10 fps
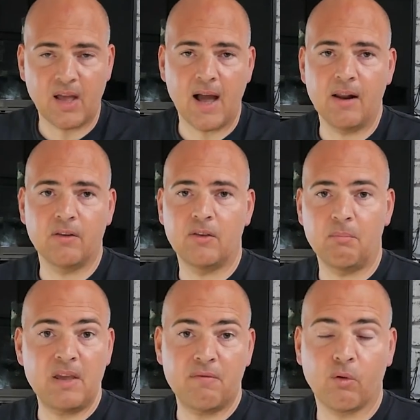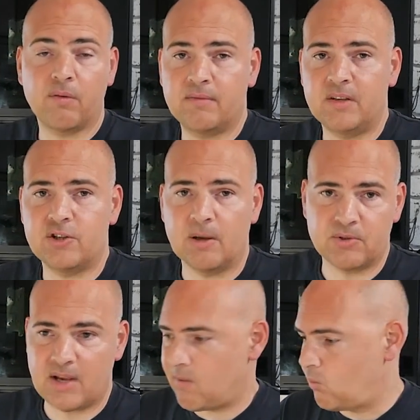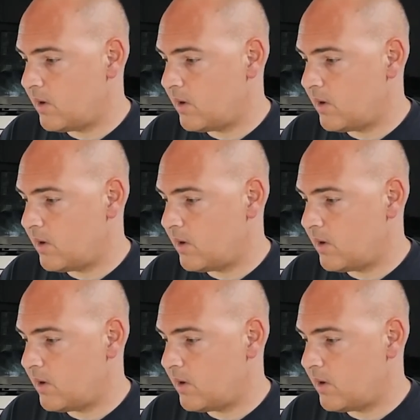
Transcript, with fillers: And the B450 chipset